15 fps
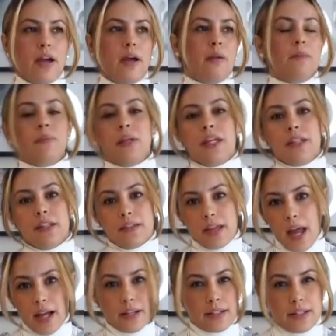there, the
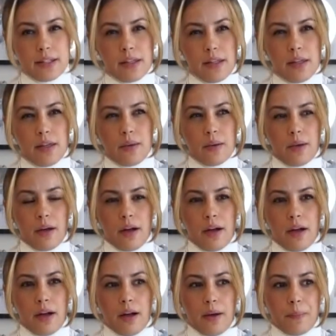taxi
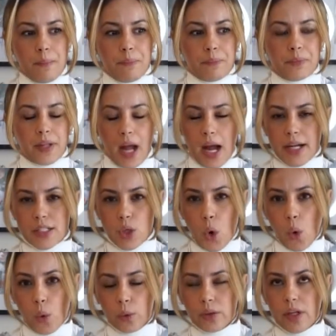guy
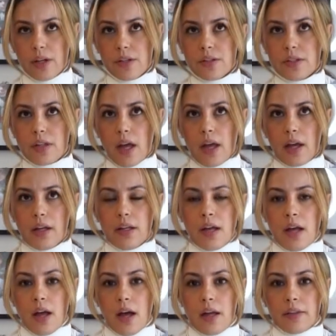told us that
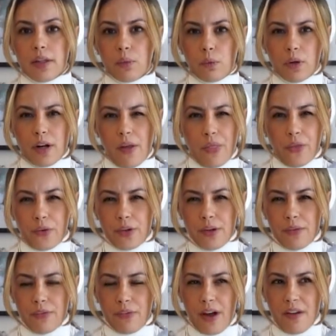there were a
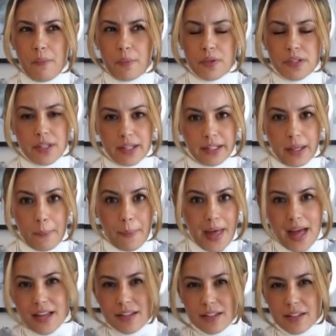35%
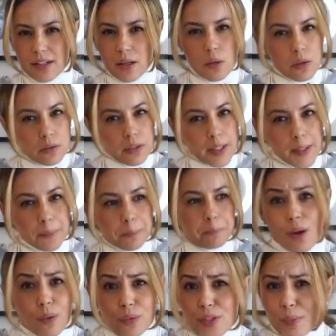capacity only.
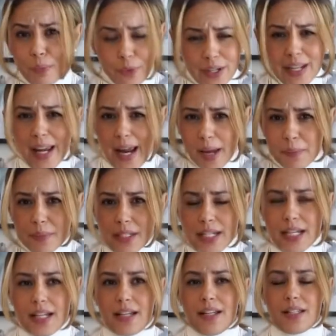So it was pretty
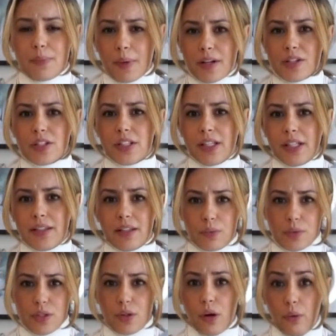empty, especially the
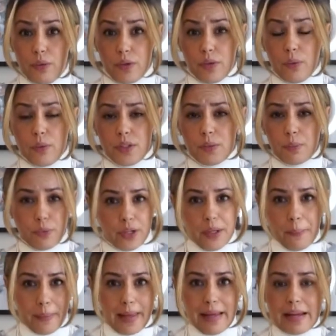resort was pretty
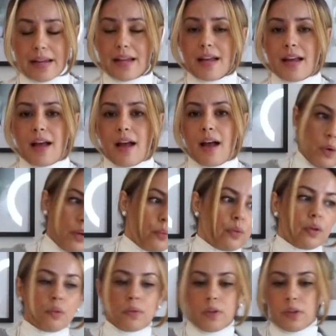big. When
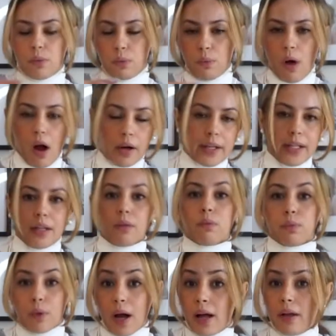we were walking
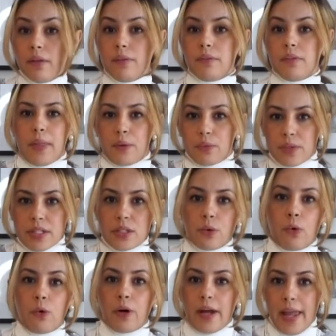around the
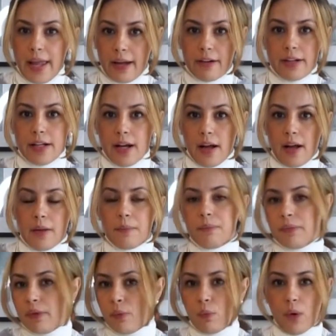resort area,
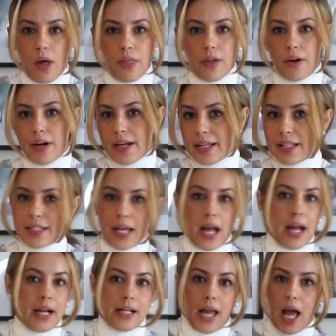whether
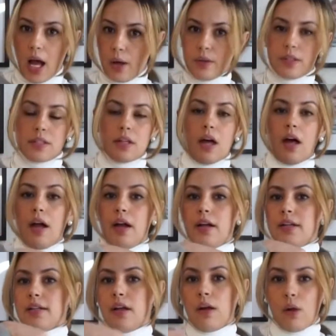inside,
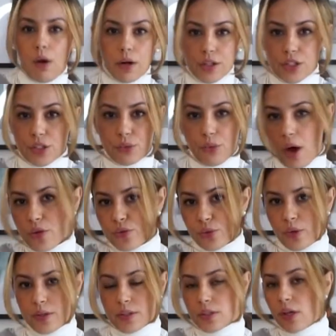outside, going to the
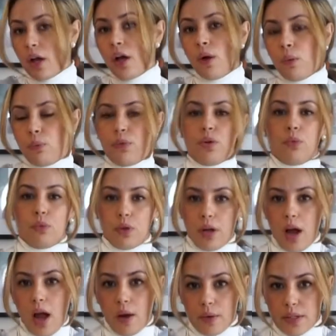restaurants, we
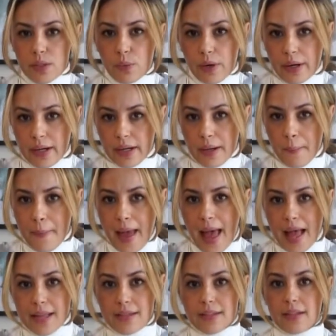were always wearing the
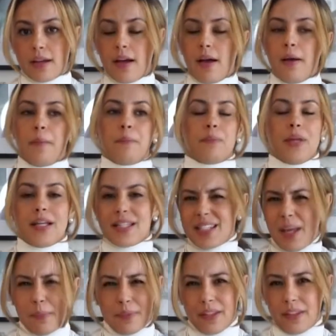mask.
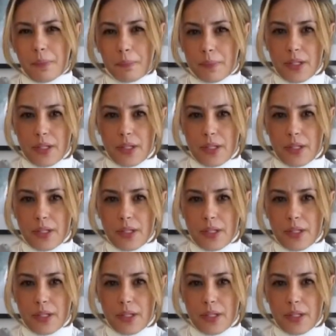Except at the